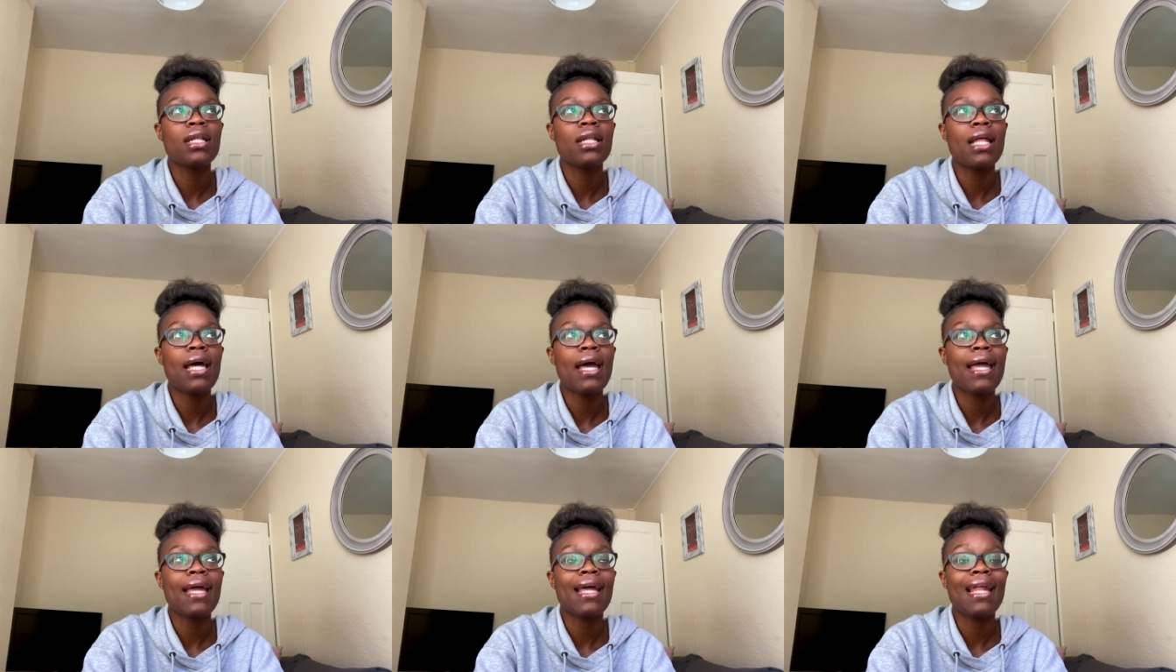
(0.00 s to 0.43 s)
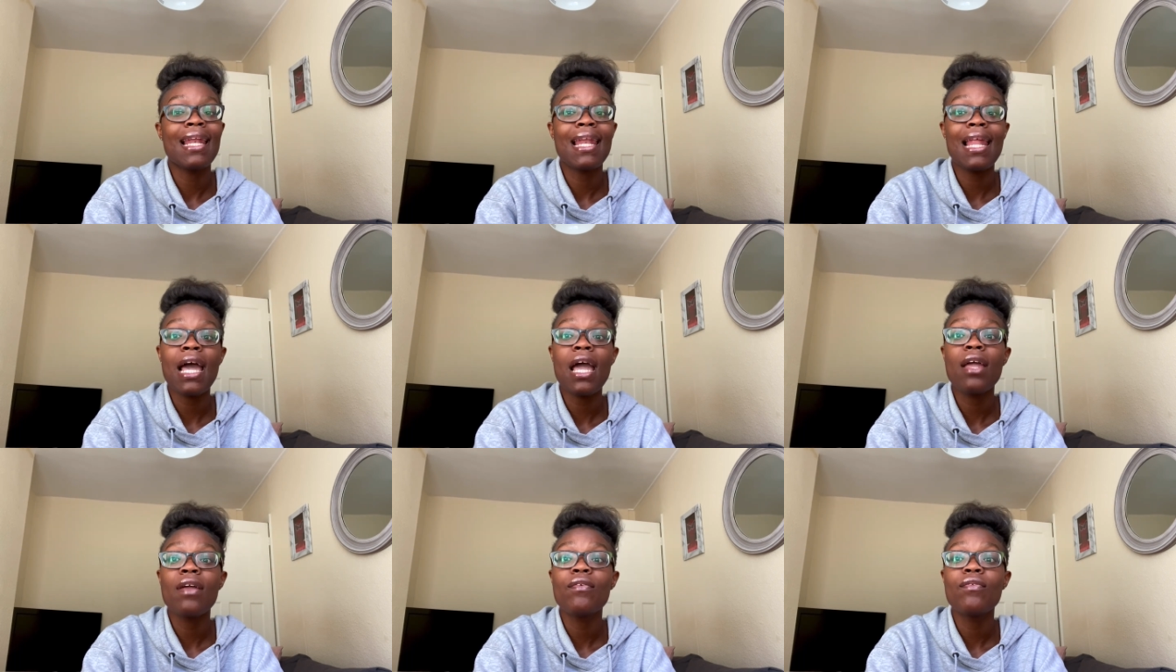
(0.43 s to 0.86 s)
like
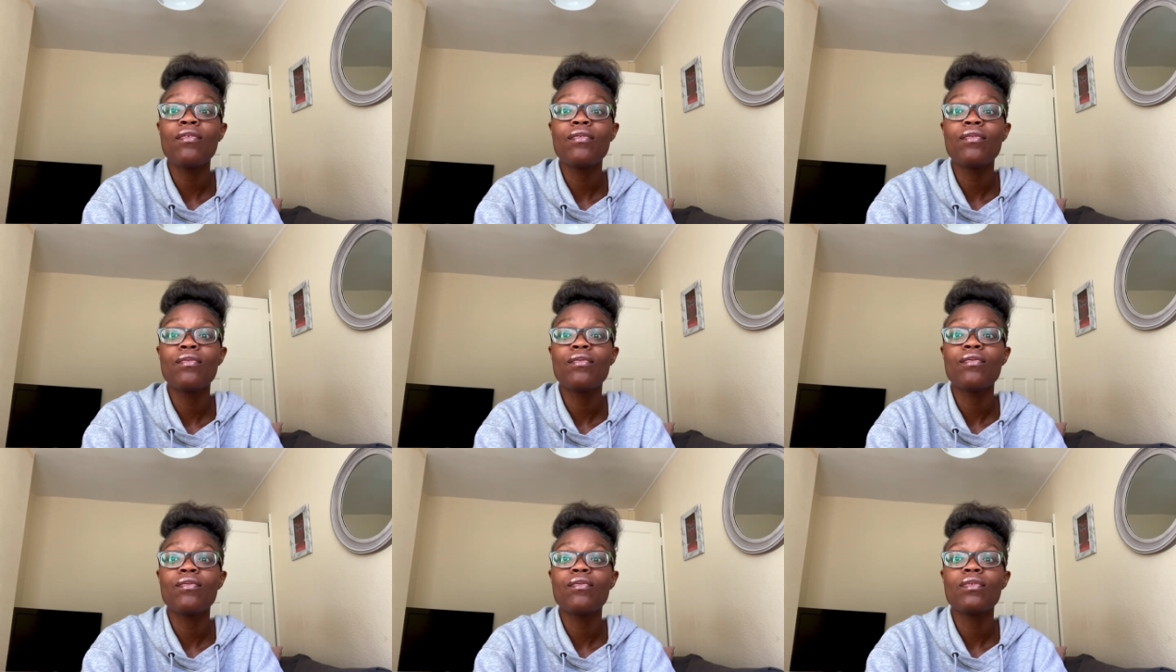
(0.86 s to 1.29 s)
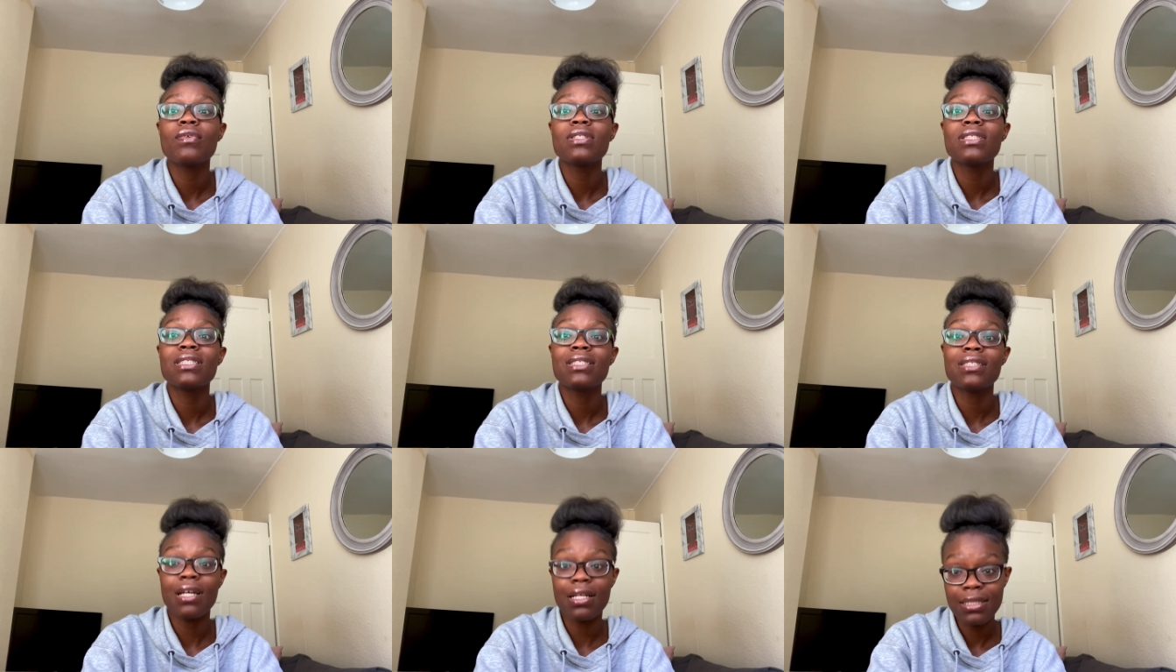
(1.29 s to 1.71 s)
life
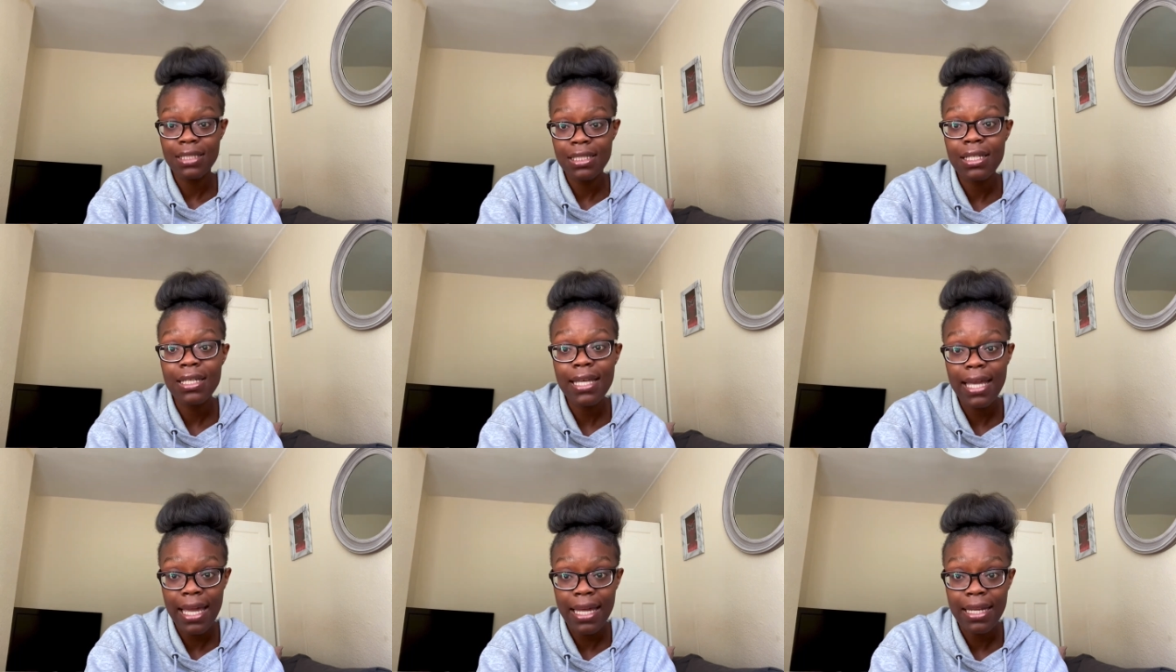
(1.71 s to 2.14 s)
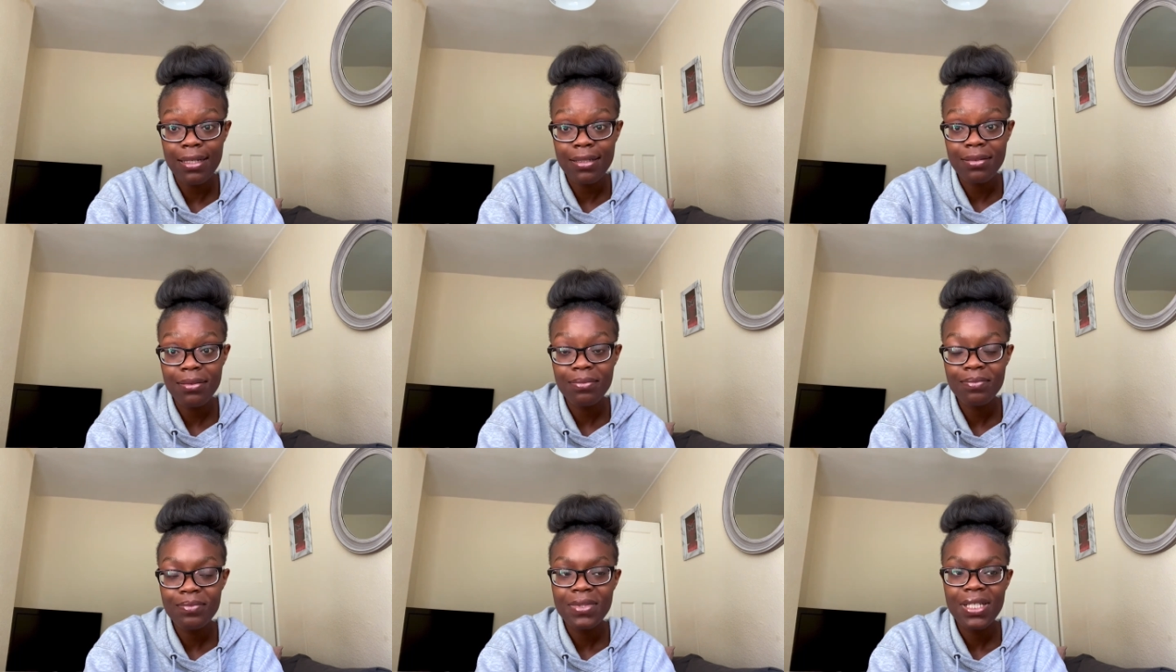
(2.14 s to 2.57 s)
started
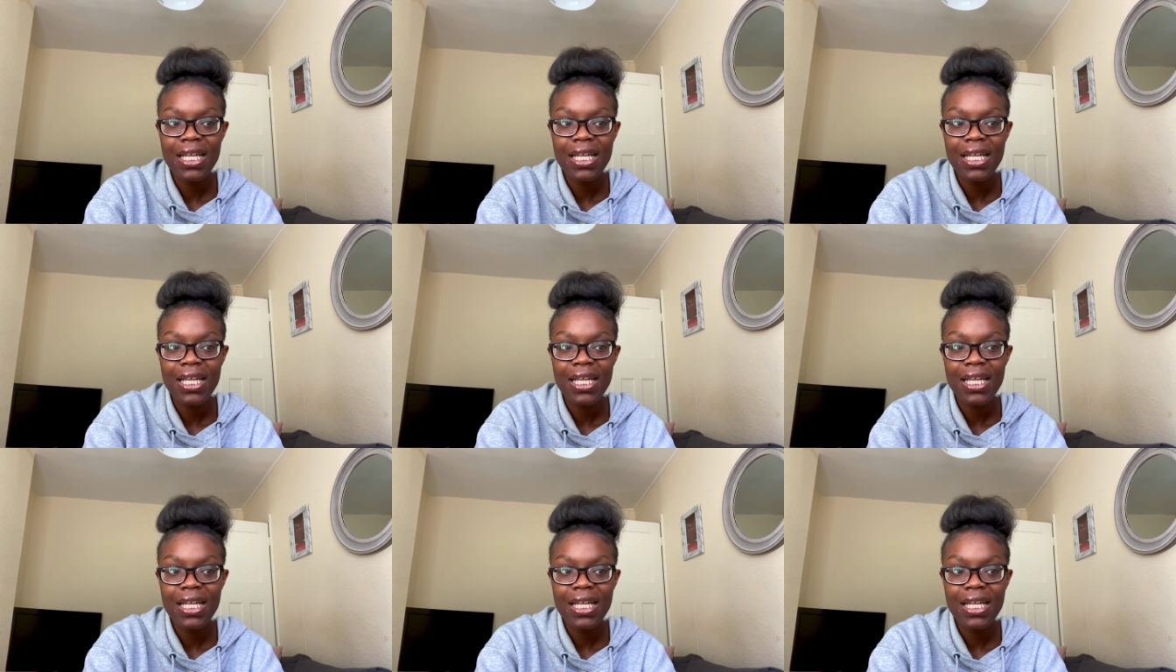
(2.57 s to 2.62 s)
again,